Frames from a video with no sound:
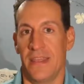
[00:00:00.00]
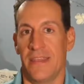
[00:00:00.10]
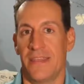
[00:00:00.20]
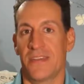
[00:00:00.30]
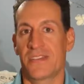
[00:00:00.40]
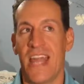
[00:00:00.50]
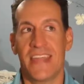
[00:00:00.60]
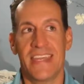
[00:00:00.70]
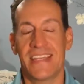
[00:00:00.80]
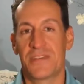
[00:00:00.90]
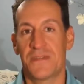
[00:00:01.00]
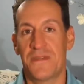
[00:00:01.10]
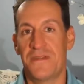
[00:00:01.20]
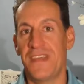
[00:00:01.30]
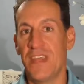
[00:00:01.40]
There's nothing to
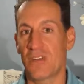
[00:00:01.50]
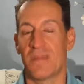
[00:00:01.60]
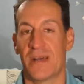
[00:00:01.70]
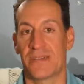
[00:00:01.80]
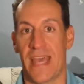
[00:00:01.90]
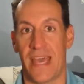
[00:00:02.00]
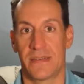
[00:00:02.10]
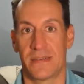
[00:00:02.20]
fear about that